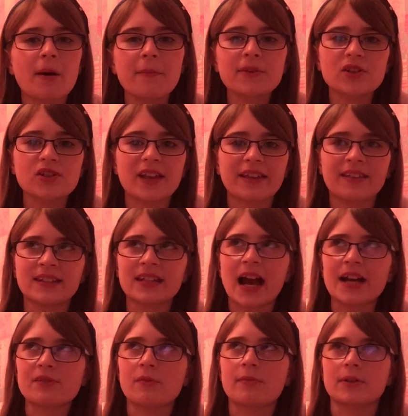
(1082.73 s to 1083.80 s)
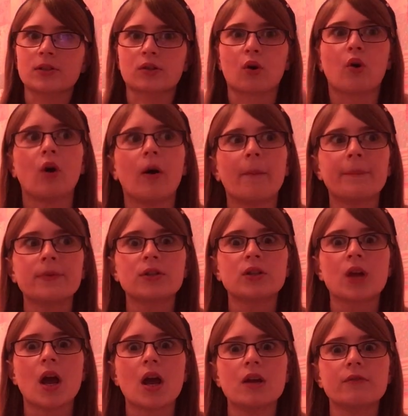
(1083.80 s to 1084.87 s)
won't be just like in the title, which is
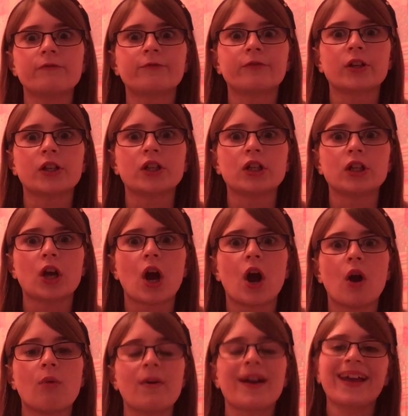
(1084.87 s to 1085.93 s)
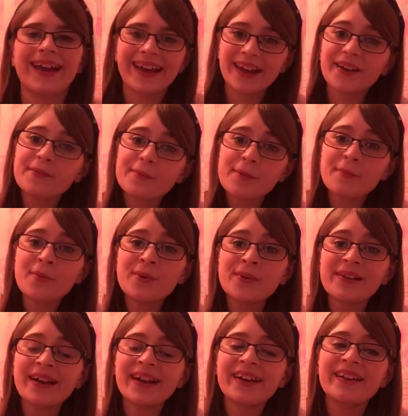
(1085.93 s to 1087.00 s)
update video. It'll be more
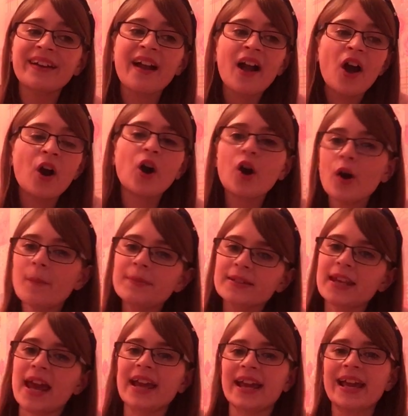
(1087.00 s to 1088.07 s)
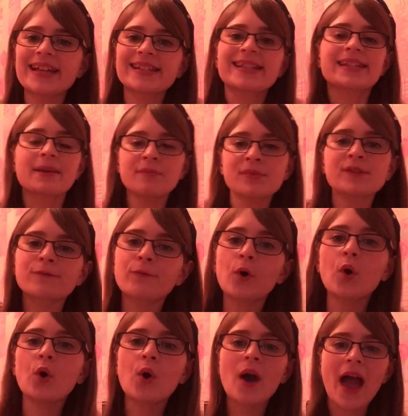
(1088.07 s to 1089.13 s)
like update Sims
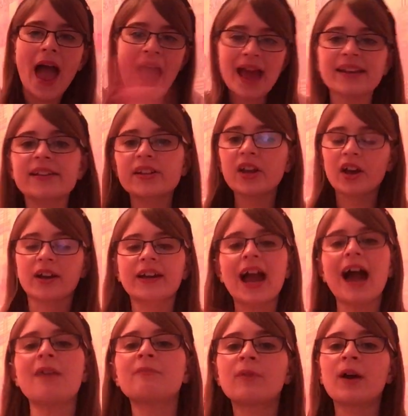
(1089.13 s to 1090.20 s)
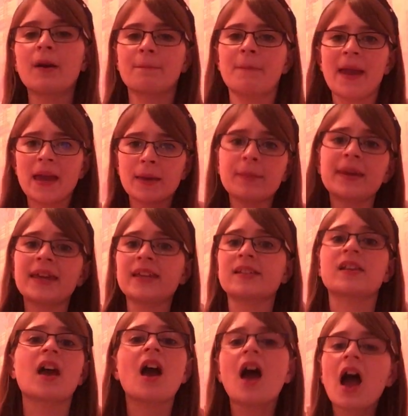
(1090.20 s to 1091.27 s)
4, editor, camera,
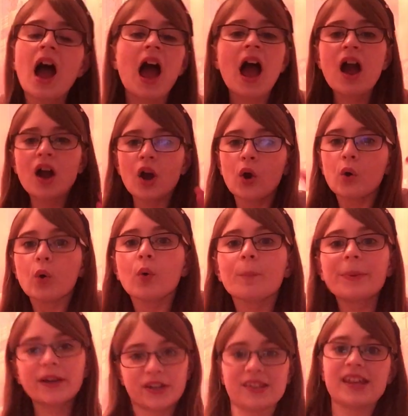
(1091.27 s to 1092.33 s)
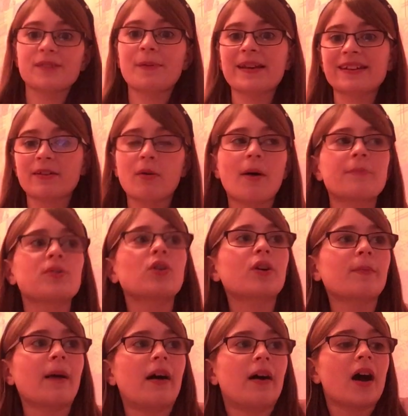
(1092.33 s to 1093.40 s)
babies. Because that's basically what I'm
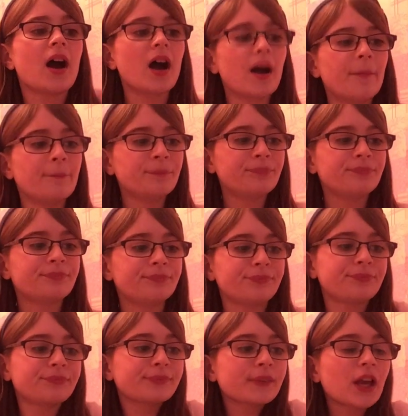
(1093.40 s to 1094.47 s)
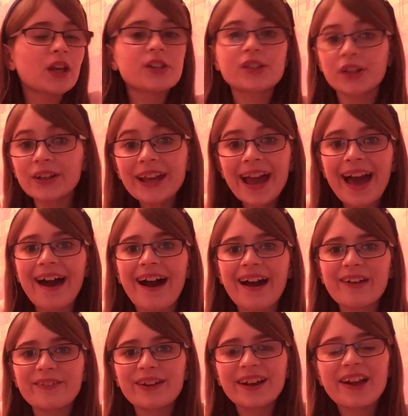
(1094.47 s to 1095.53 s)
talking about. Um, so yeah,
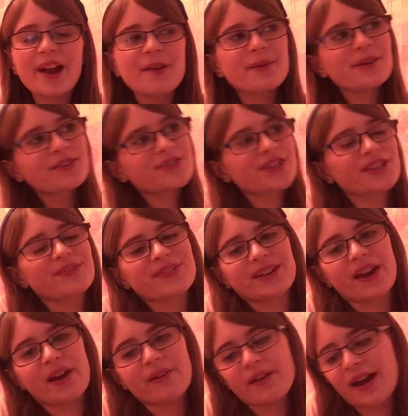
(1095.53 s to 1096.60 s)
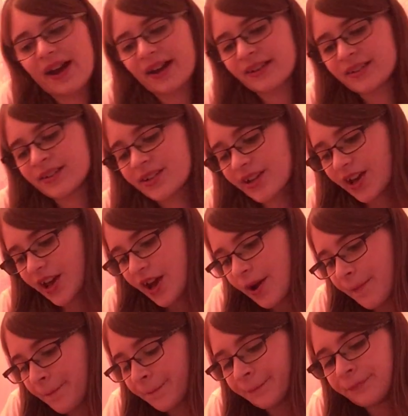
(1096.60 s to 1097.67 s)
I really hope you enjoy this video. And
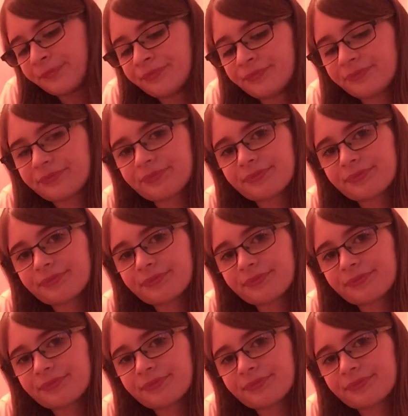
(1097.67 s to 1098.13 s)
um,